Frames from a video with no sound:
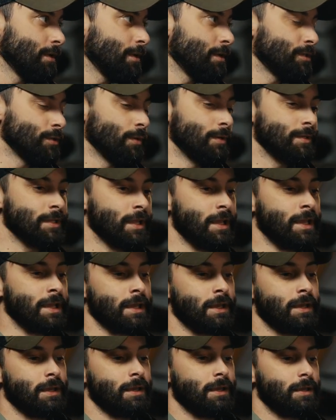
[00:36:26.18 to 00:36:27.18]
So it's like
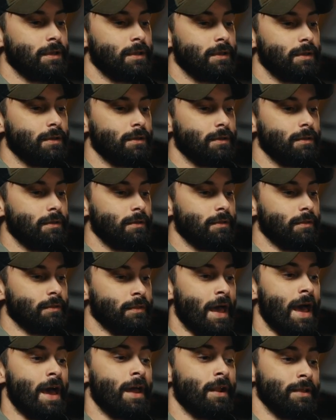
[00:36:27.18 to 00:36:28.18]

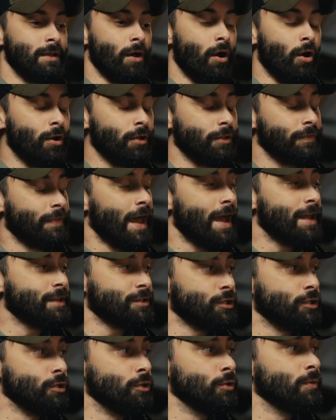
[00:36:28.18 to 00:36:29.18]
that
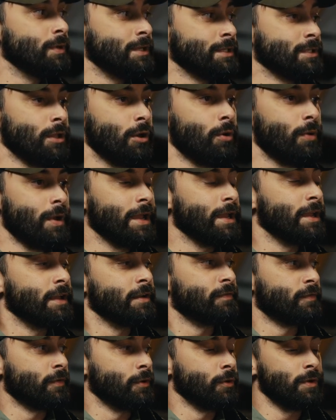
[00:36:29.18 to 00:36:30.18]
too is
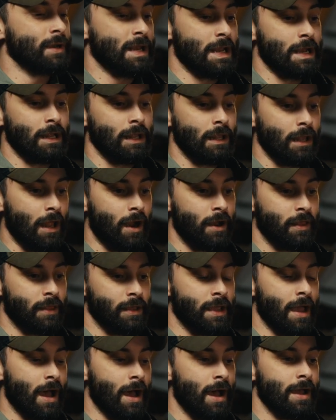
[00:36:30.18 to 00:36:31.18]
low-hanging fruit, and a lot of the
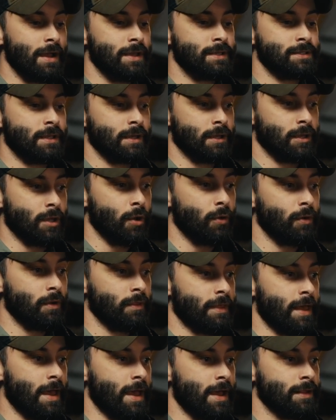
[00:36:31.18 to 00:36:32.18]
guys that go to
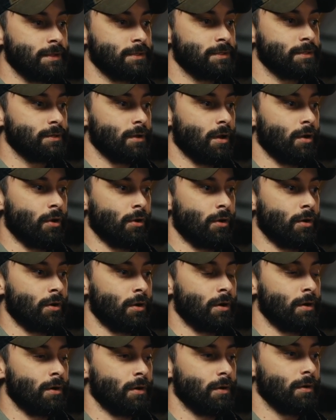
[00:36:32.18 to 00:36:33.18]
that
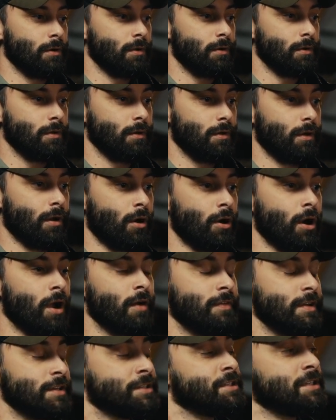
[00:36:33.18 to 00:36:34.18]
are
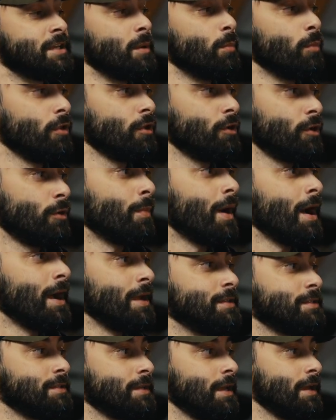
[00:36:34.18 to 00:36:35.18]
of a similar
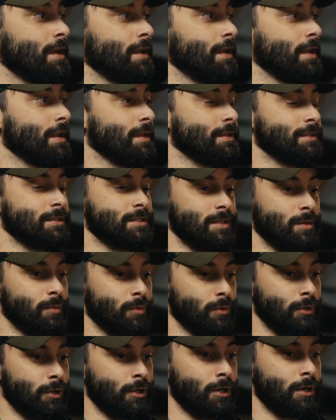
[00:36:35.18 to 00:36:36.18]
mindset and
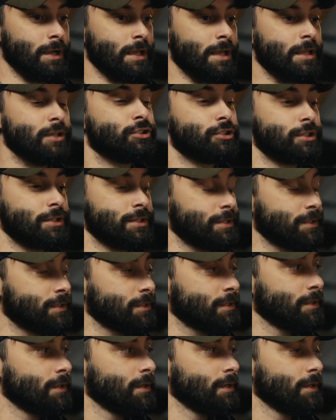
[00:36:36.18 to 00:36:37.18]
similar
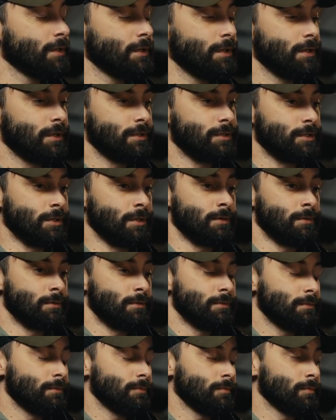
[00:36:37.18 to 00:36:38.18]
interests. So
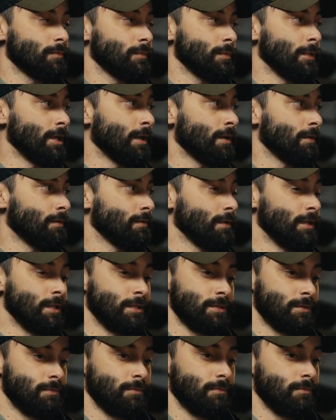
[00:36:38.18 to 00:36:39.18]
yeah,
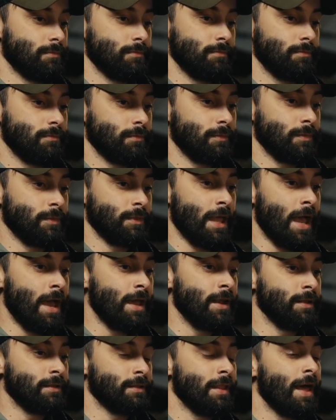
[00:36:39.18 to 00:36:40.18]
it's
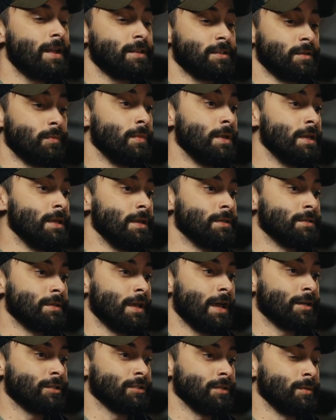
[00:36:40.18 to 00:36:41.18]
that to me is
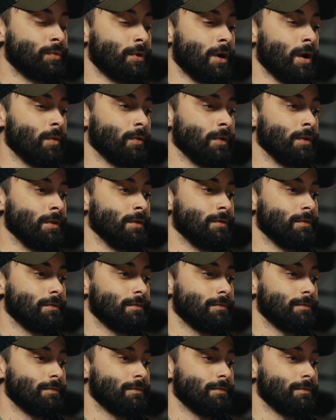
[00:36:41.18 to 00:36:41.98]
actually probably